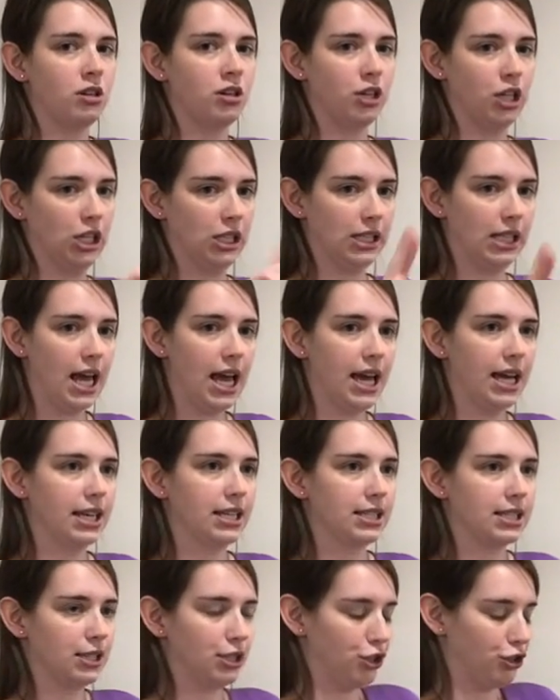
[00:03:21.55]
your
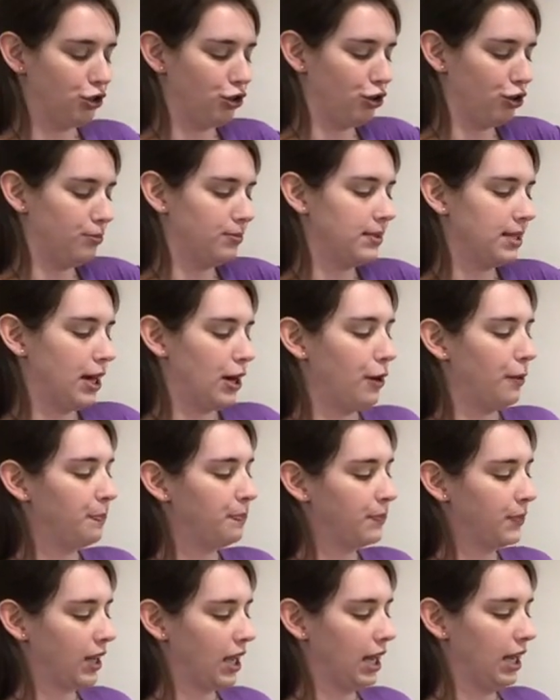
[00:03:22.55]
legs and your arms out
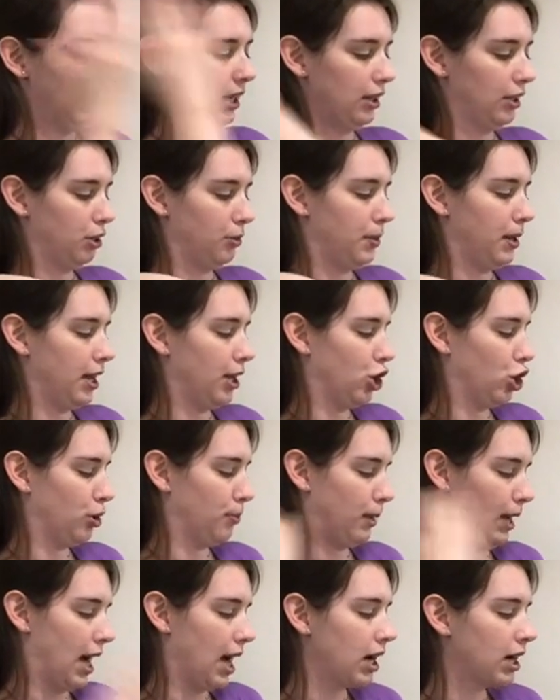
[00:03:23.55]
and a little bit in your
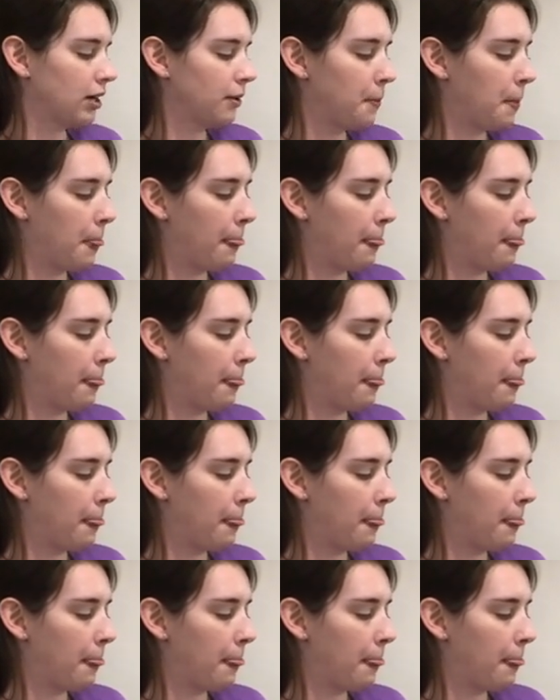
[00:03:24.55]
back.